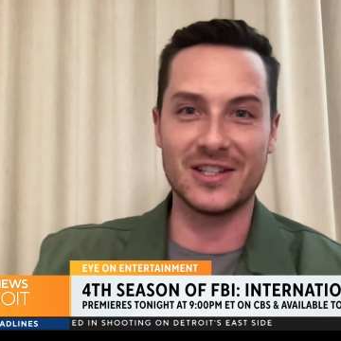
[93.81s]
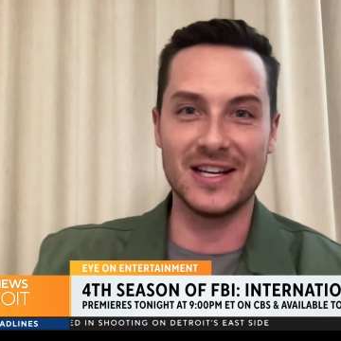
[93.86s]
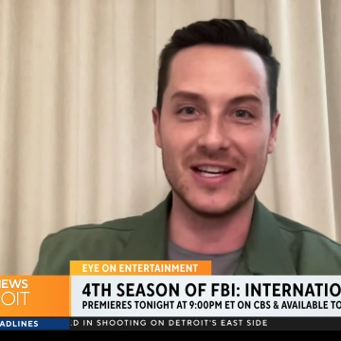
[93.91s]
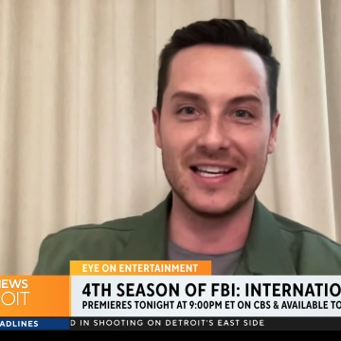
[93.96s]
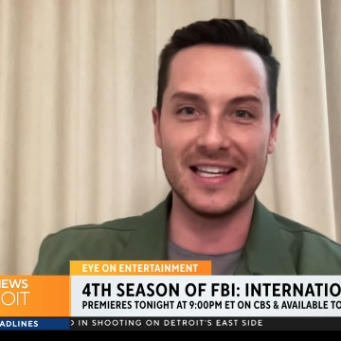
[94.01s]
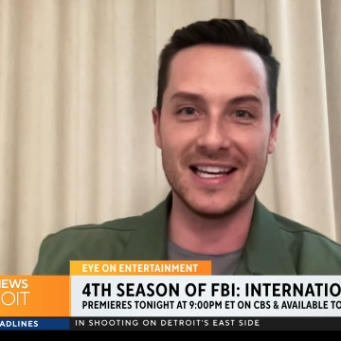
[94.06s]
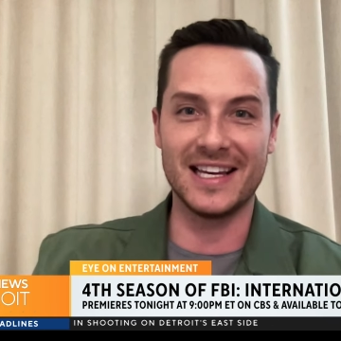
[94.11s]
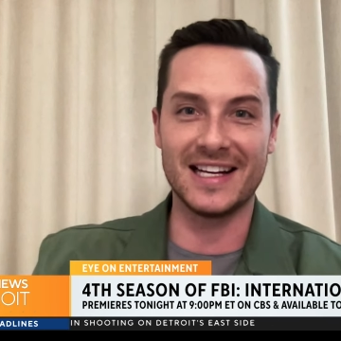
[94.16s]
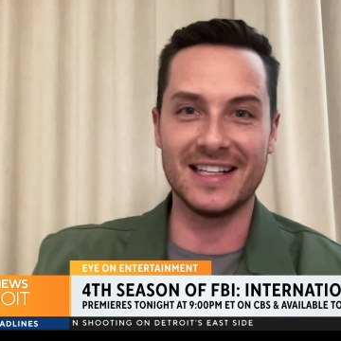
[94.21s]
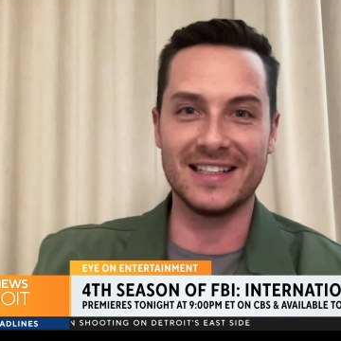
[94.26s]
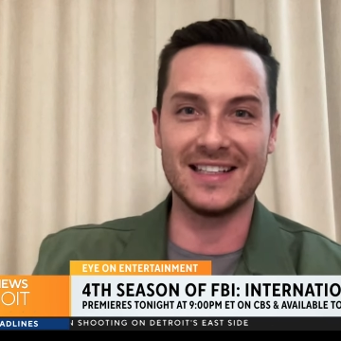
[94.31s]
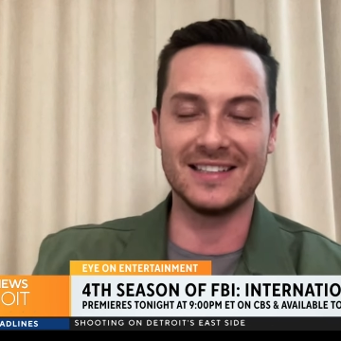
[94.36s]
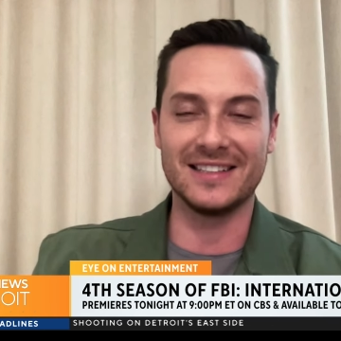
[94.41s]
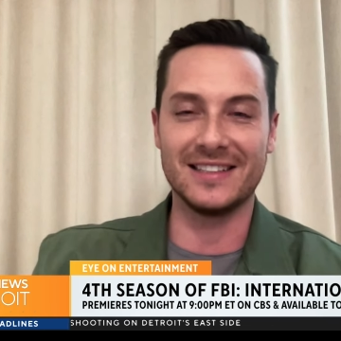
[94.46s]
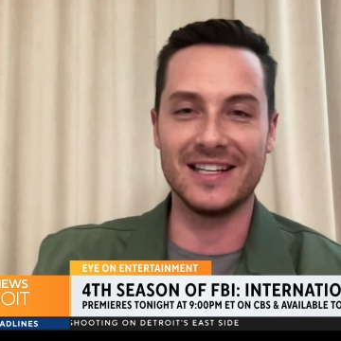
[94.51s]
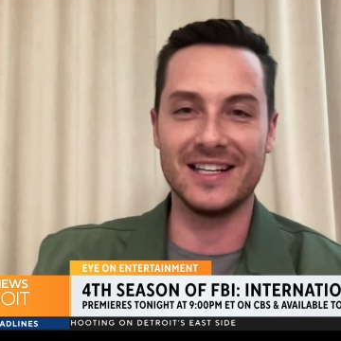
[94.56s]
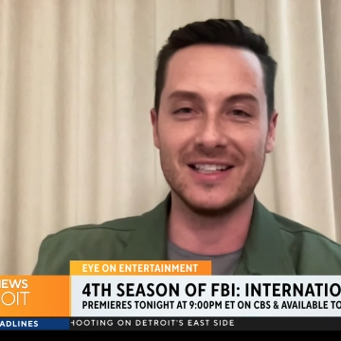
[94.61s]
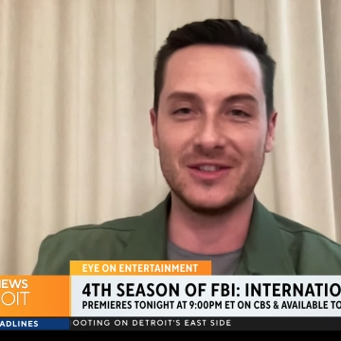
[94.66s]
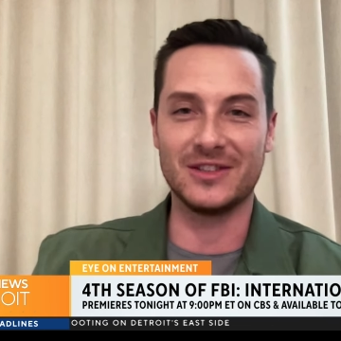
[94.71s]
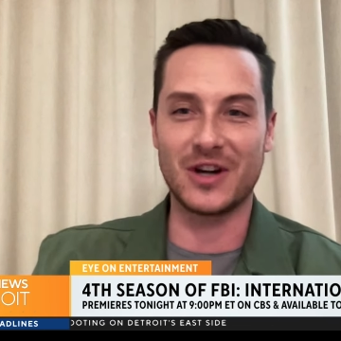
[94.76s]
He, he had a,
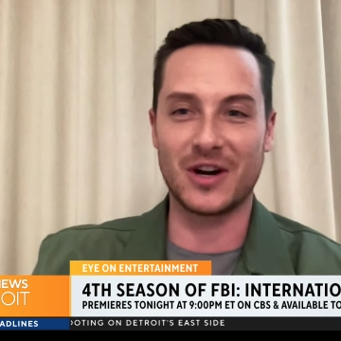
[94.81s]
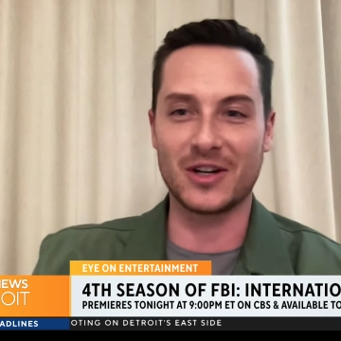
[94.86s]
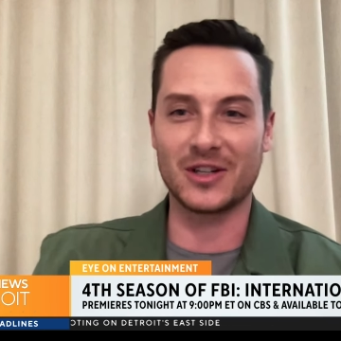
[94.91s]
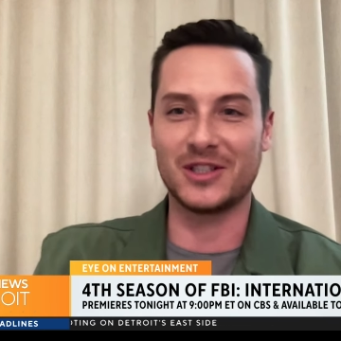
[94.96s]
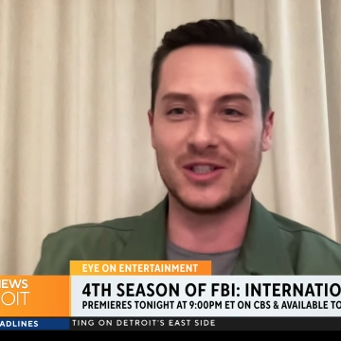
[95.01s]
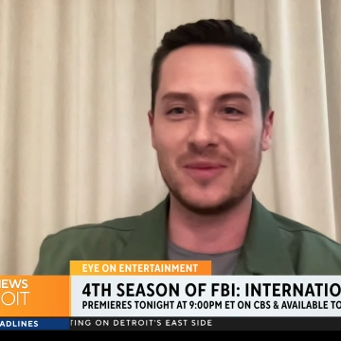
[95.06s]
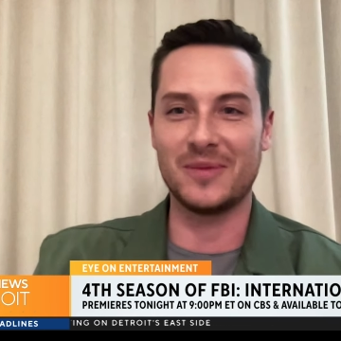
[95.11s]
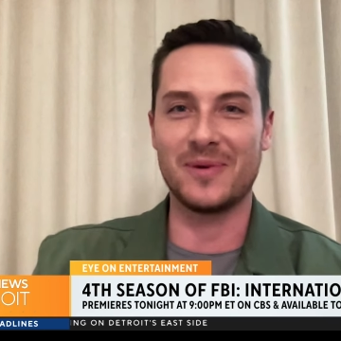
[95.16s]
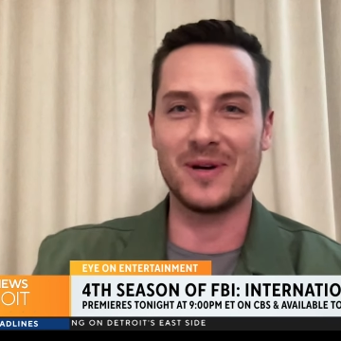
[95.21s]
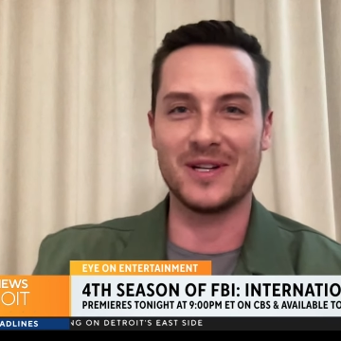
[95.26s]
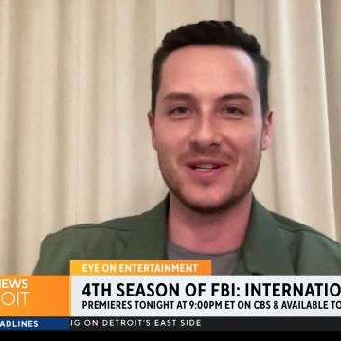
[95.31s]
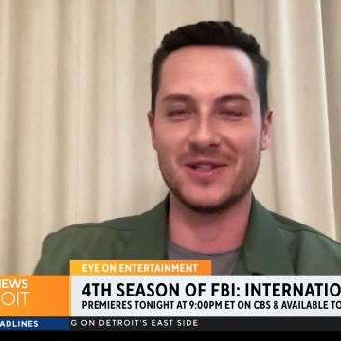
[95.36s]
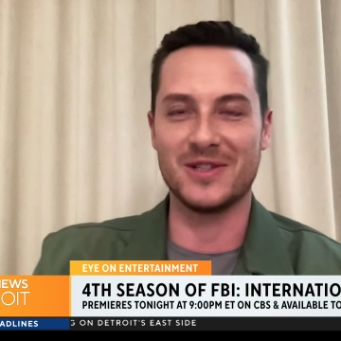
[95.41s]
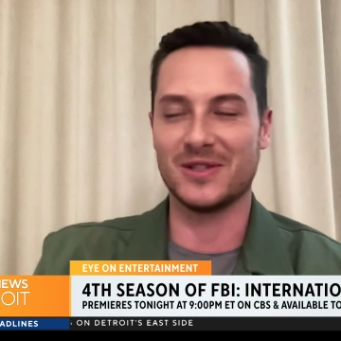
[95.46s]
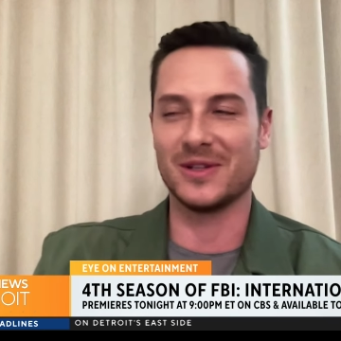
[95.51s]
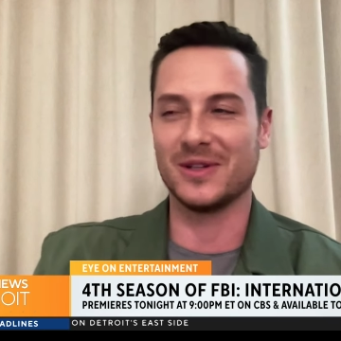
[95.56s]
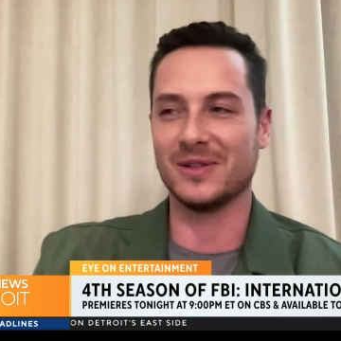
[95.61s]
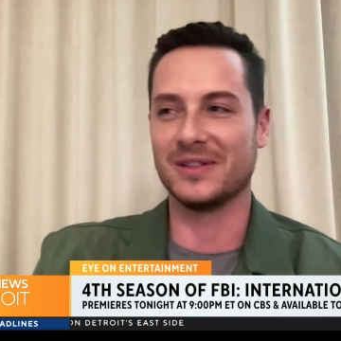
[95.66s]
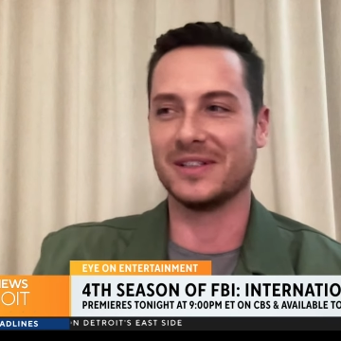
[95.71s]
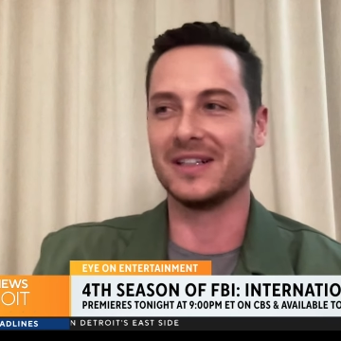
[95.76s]
a, dark chip on his
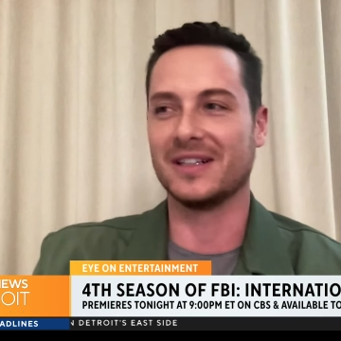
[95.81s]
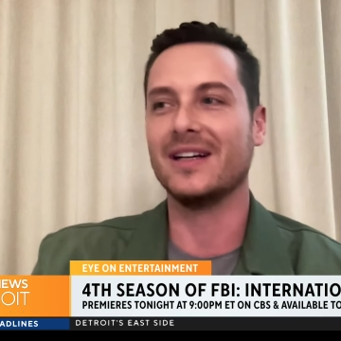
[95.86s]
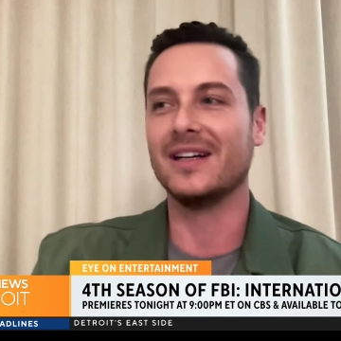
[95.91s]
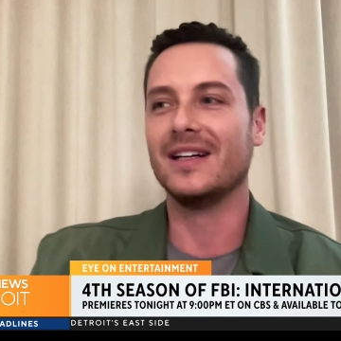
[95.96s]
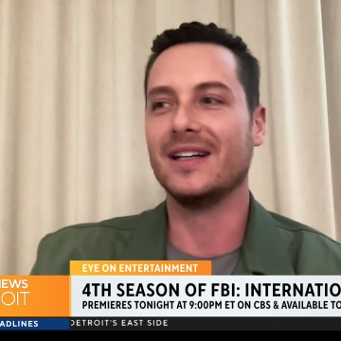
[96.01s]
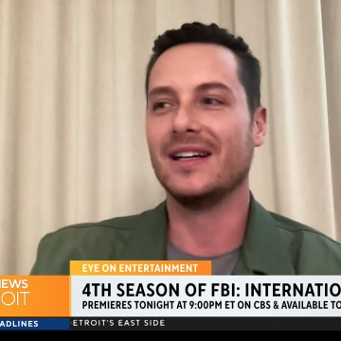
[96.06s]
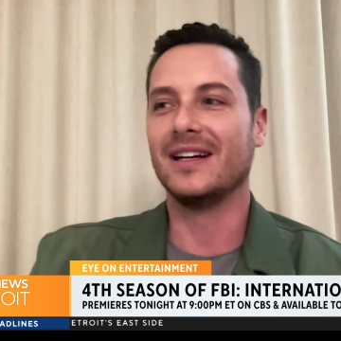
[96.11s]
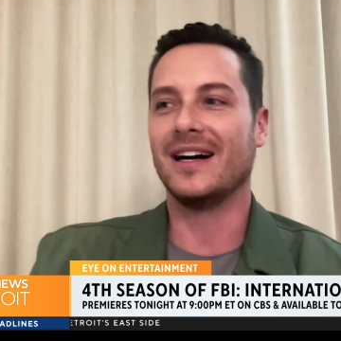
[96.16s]
shoulder.